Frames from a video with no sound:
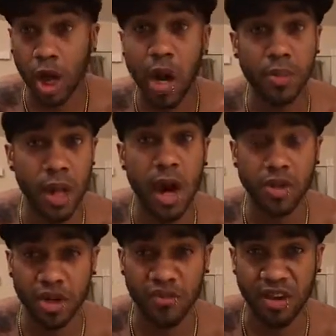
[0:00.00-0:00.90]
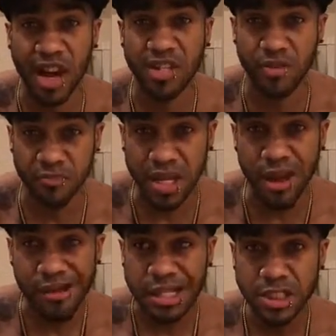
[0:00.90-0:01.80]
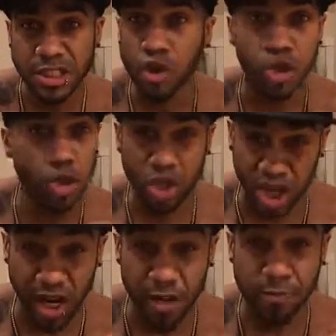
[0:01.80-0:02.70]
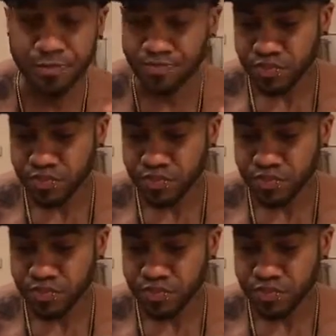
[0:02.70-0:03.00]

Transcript: couple of other different kinds of meat. You can use chicken.